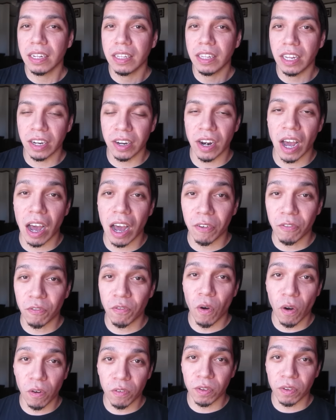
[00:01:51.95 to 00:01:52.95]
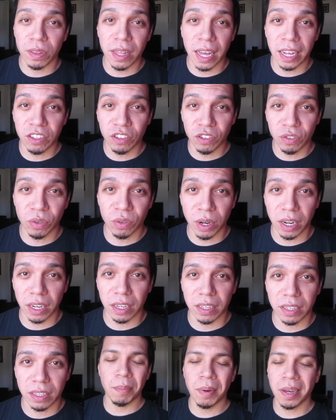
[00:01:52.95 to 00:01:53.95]
did not fall for that
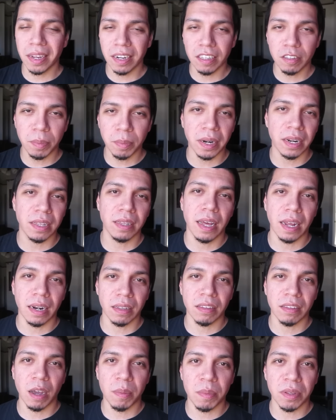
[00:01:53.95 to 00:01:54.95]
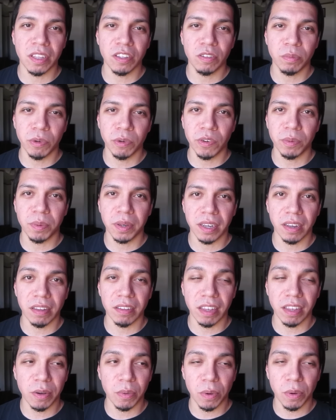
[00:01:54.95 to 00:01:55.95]
trick. I'm not gonna spend a lot of time on this movie
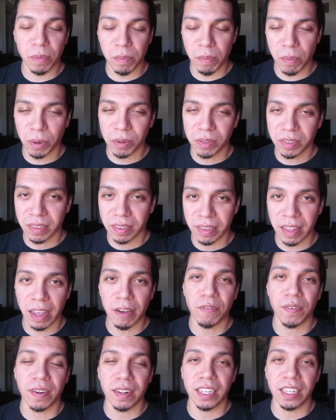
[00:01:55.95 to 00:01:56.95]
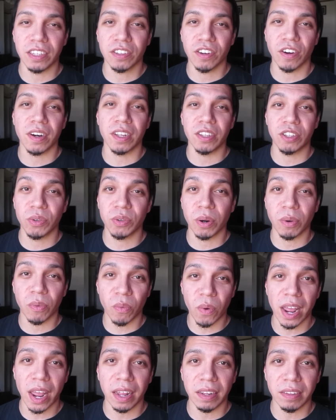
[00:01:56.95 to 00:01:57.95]
because it will most definitely turn into a
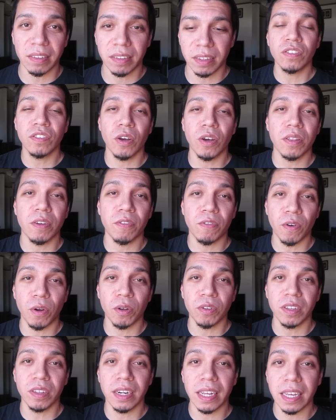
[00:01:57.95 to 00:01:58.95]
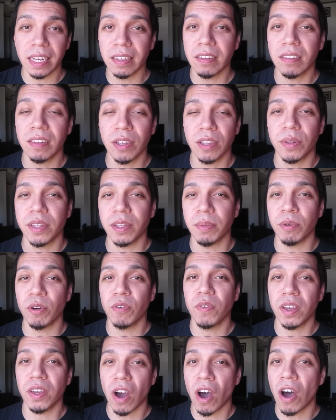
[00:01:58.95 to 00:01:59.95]
rant. Just know that Frozen is the only
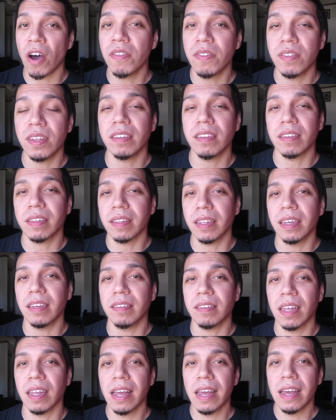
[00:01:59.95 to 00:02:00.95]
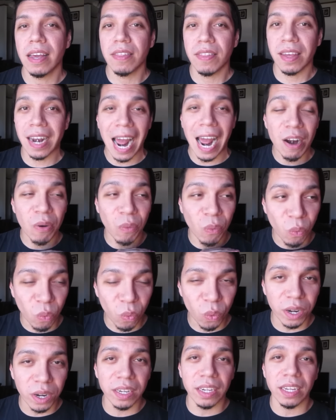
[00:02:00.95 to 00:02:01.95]
movie on this list that I
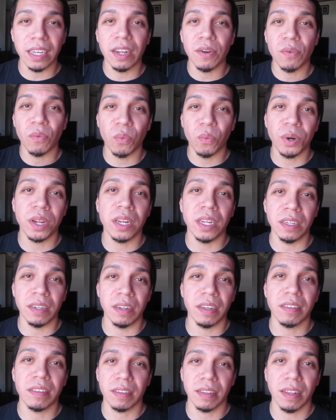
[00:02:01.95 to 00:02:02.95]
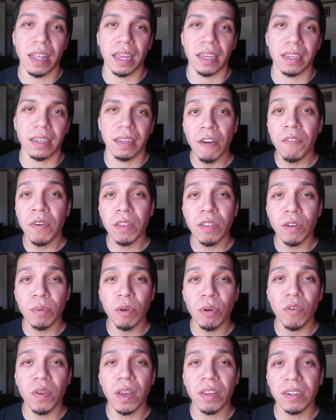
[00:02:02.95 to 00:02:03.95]
really, really dislike. Every other
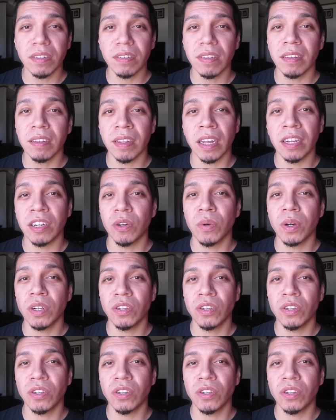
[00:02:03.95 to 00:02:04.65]
movie on this list I do